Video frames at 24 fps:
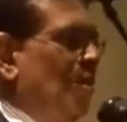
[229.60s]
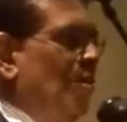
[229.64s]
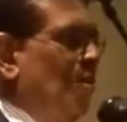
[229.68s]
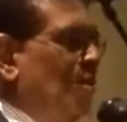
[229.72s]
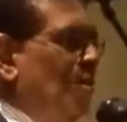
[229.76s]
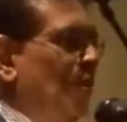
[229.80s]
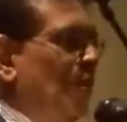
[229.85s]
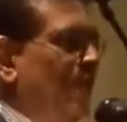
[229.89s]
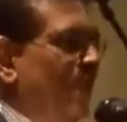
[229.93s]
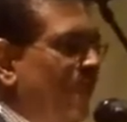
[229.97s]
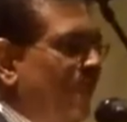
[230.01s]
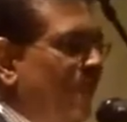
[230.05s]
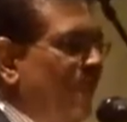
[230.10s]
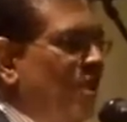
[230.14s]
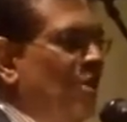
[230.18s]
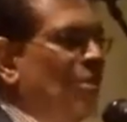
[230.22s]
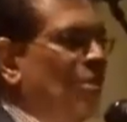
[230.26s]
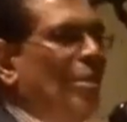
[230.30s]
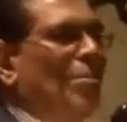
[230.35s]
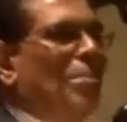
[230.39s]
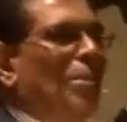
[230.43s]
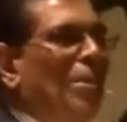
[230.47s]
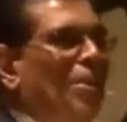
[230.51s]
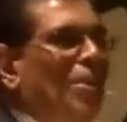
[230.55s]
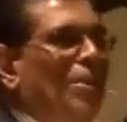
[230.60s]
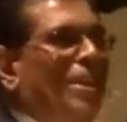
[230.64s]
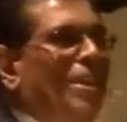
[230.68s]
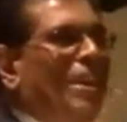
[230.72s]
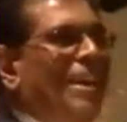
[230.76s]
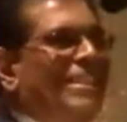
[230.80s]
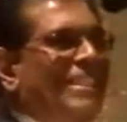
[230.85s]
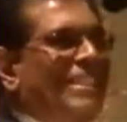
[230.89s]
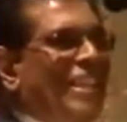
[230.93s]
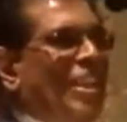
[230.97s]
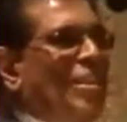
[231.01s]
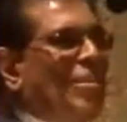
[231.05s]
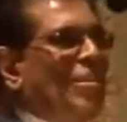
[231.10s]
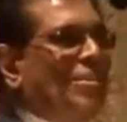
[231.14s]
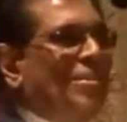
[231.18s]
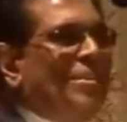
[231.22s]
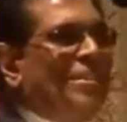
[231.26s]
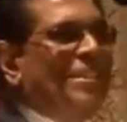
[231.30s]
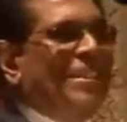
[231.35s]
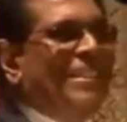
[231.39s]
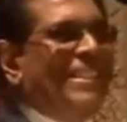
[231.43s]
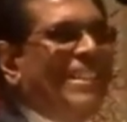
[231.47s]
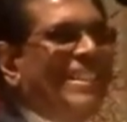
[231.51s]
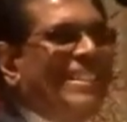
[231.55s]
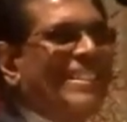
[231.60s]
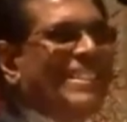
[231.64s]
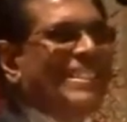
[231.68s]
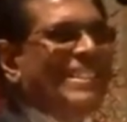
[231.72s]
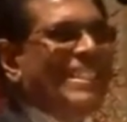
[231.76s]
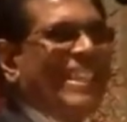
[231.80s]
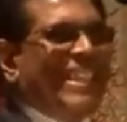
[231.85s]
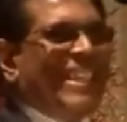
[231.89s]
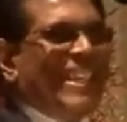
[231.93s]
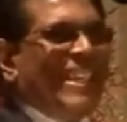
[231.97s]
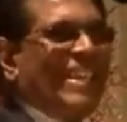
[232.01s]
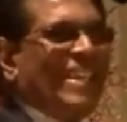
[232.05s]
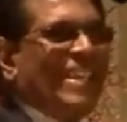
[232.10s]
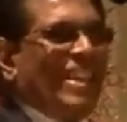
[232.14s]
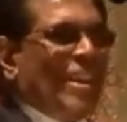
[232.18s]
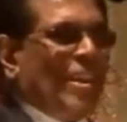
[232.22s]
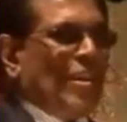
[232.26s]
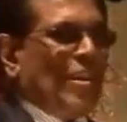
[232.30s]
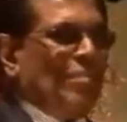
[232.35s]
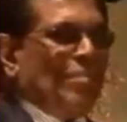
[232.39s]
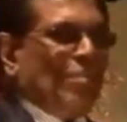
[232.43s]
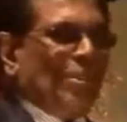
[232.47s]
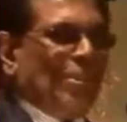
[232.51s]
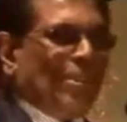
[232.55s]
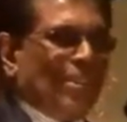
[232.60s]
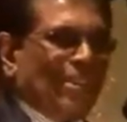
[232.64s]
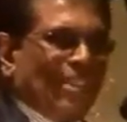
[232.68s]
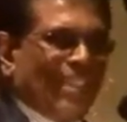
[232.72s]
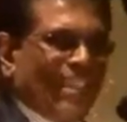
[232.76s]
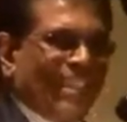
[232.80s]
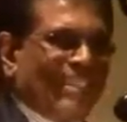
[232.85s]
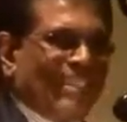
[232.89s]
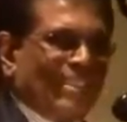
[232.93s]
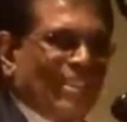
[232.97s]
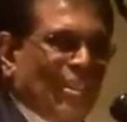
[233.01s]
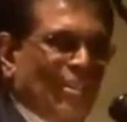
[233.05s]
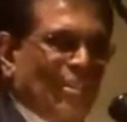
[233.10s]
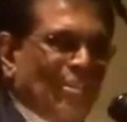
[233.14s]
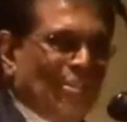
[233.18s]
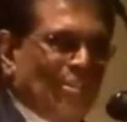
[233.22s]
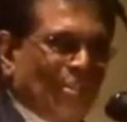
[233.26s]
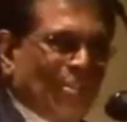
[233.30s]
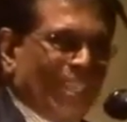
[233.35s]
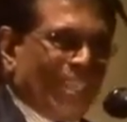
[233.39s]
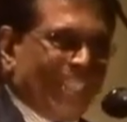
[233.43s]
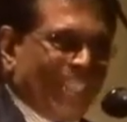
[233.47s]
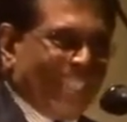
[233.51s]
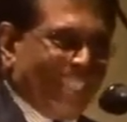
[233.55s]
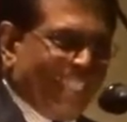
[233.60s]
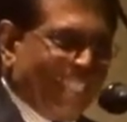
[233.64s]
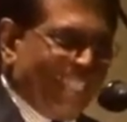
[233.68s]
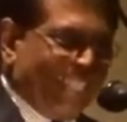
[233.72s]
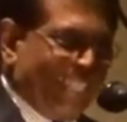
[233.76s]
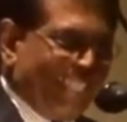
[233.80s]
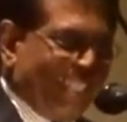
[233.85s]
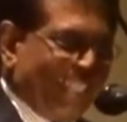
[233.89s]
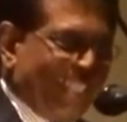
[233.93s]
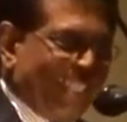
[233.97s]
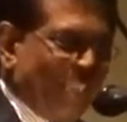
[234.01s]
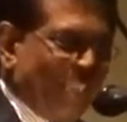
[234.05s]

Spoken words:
we need to applaud ourselves. Let us applaud ourselves for that.